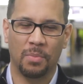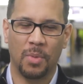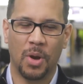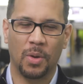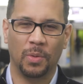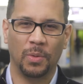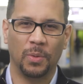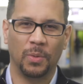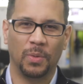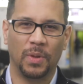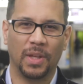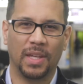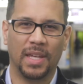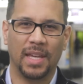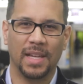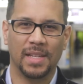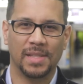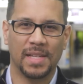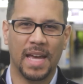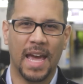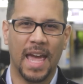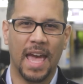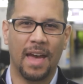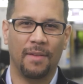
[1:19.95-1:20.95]
Martin Luther
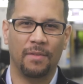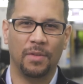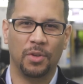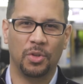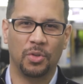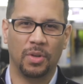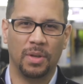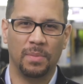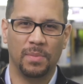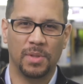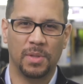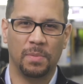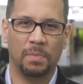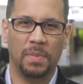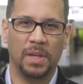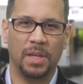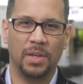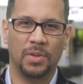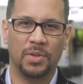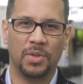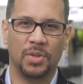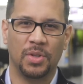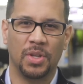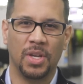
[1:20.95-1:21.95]
King's "I Have a Dream"
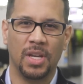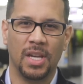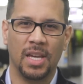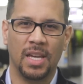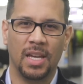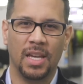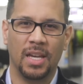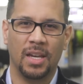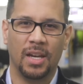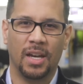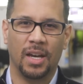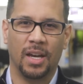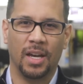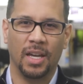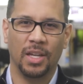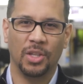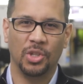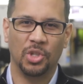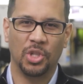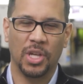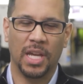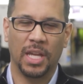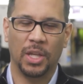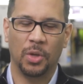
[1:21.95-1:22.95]
speech
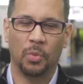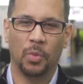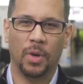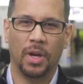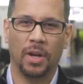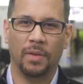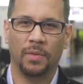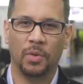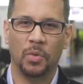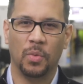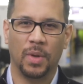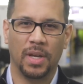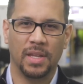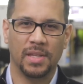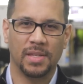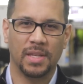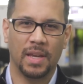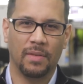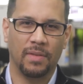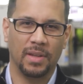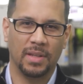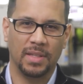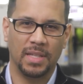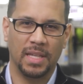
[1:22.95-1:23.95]
in January of
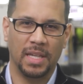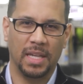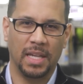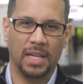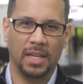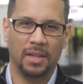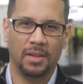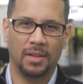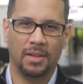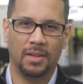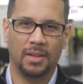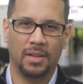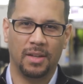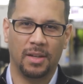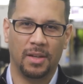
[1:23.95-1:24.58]
2017,